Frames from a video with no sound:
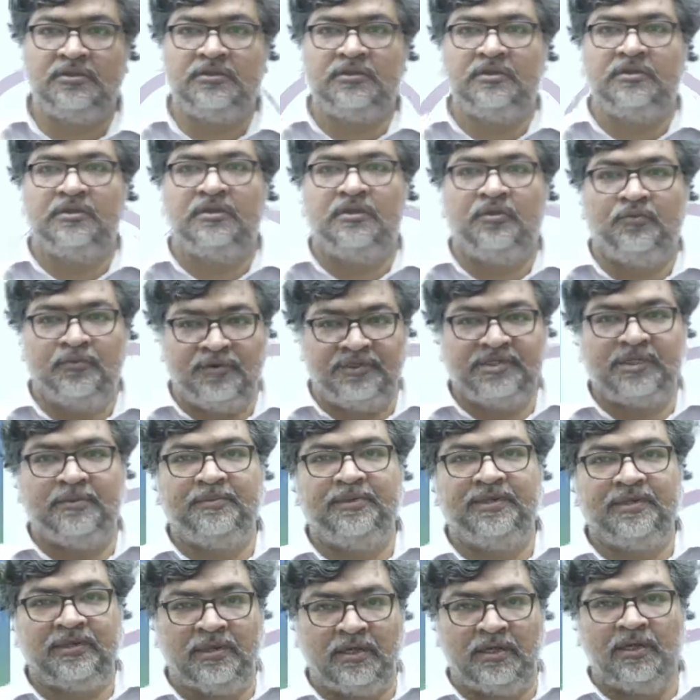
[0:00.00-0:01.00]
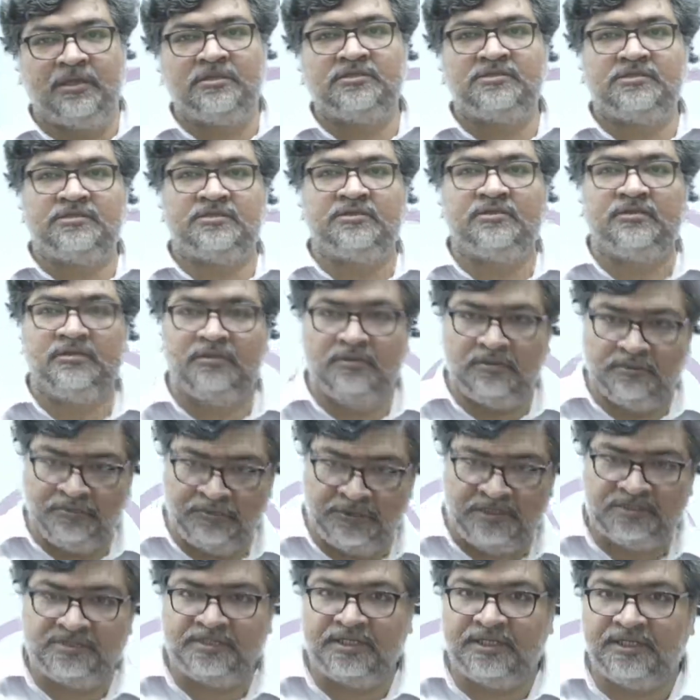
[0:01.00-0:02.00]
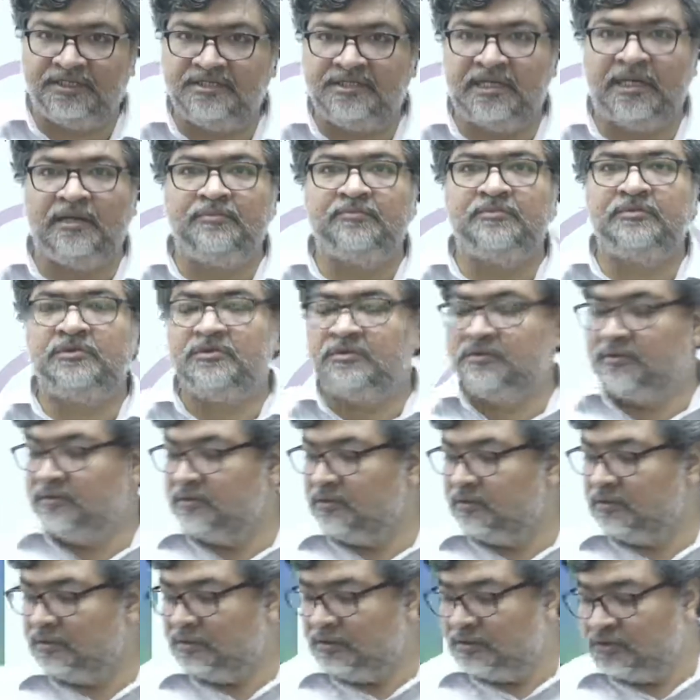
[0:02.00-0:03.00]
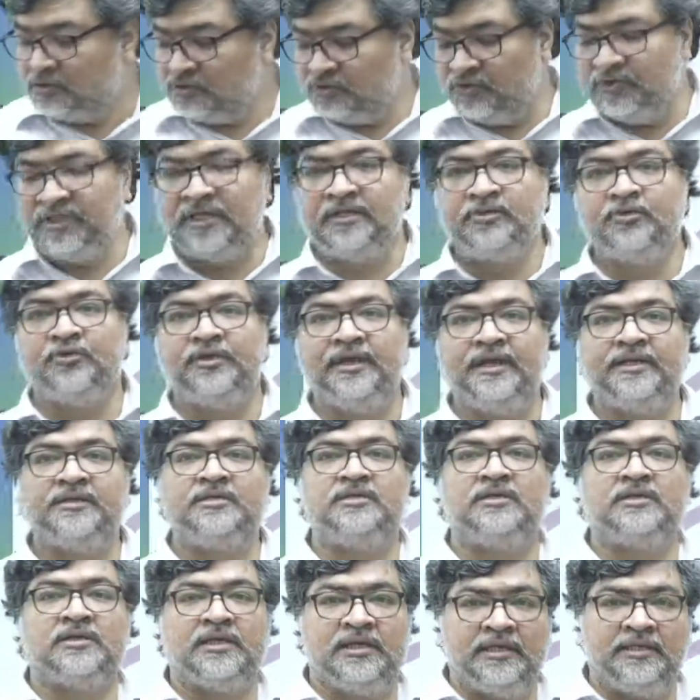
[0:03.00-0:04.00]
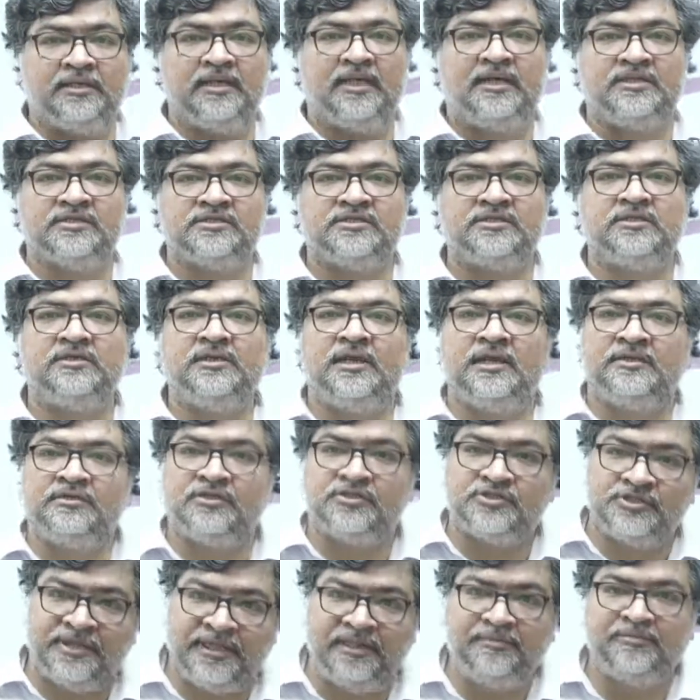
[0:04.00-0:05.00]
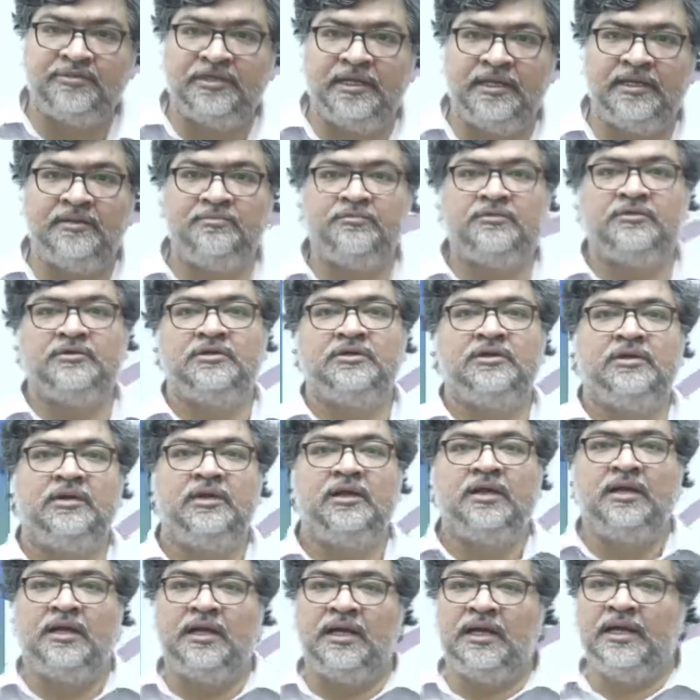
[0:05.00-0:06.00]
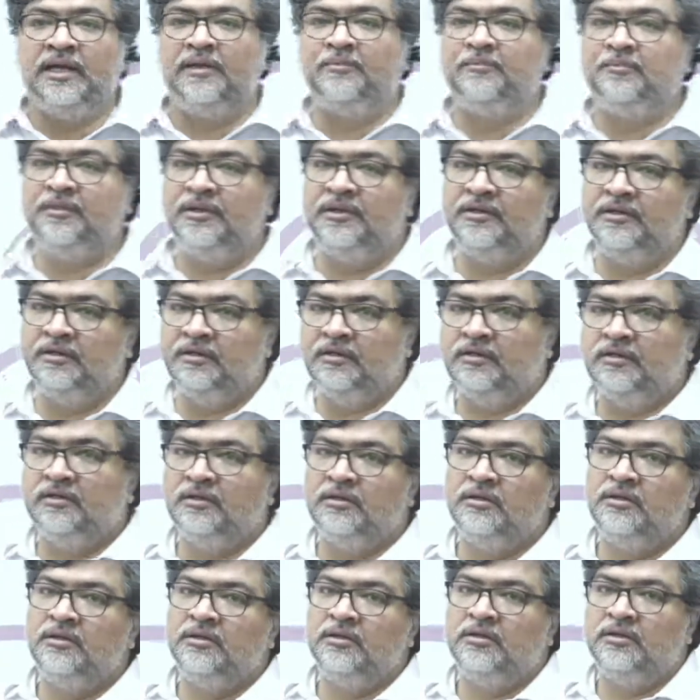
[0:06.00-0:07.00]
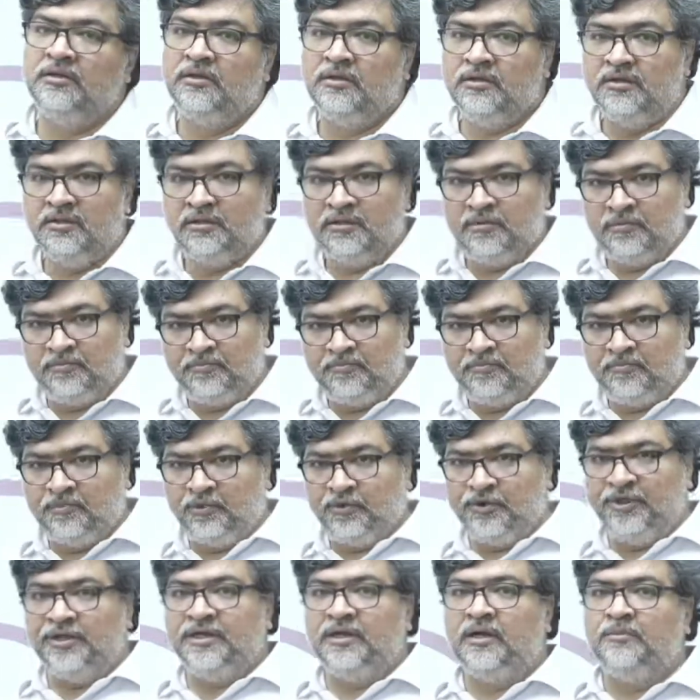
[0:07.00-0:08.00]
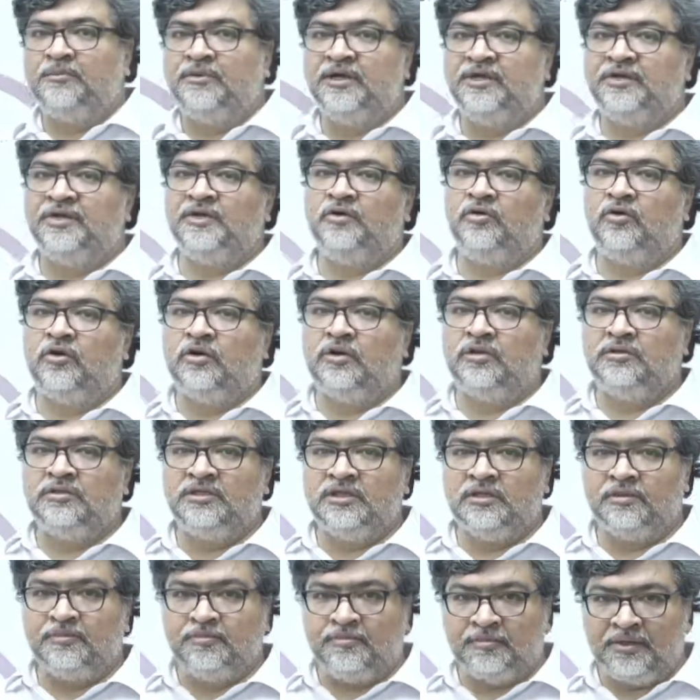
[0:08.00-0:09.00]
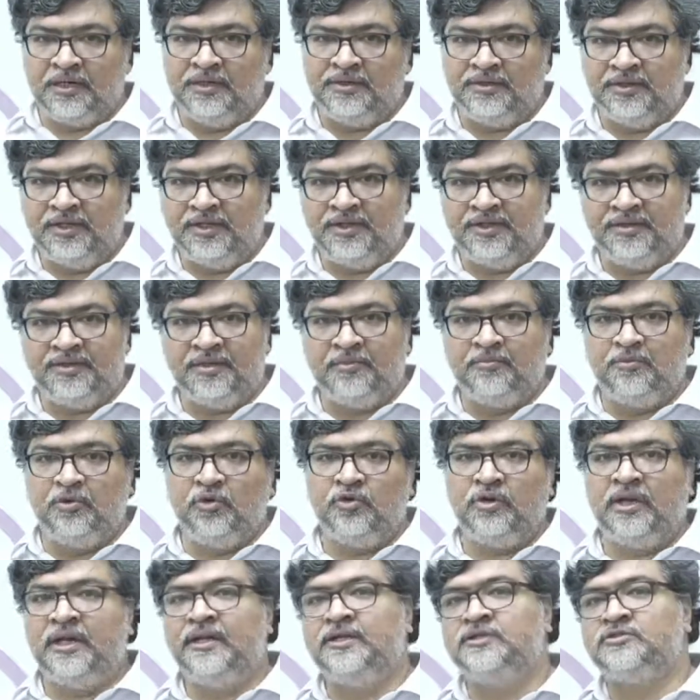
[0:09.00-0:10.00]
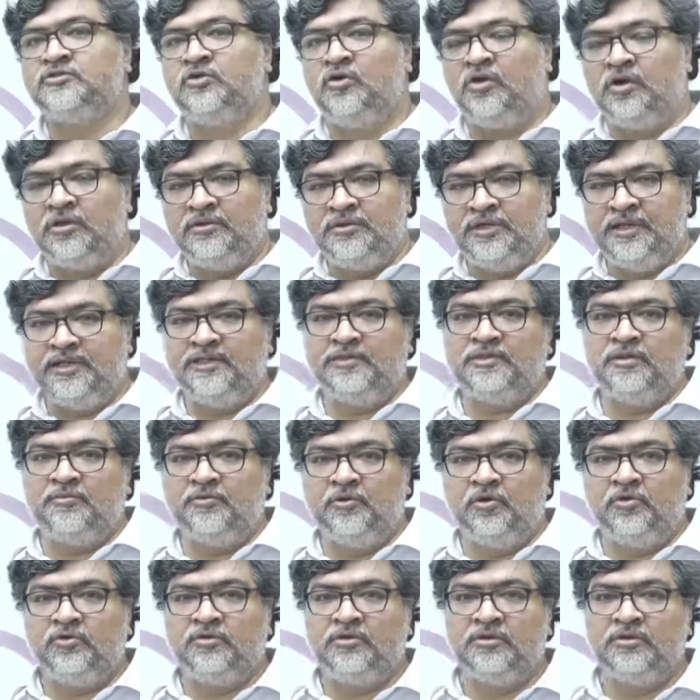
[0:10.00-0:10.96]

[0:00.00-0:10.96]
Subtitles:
which have been asked this year exam so that you get the correct answer. At the same time, I have been updating all the content in the book, and it's all there in the book.